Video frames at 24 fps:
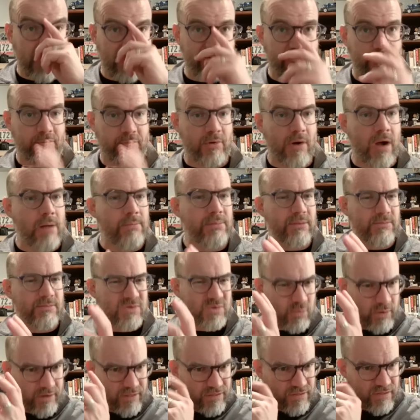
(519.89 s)
have
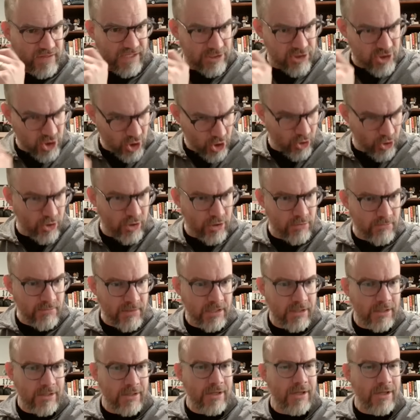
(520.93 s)
problems with the term